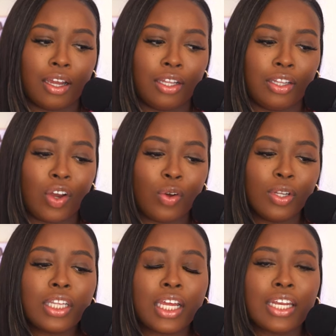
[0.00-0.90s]
the
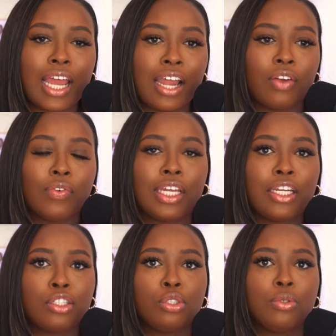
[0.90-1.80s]
only thing that I can
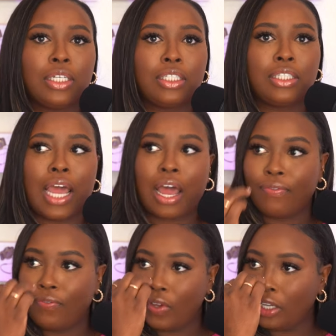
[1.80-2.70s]
relate it to is that I
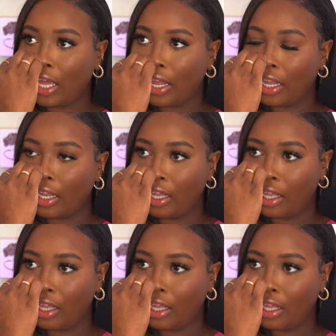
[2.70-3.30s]
feel like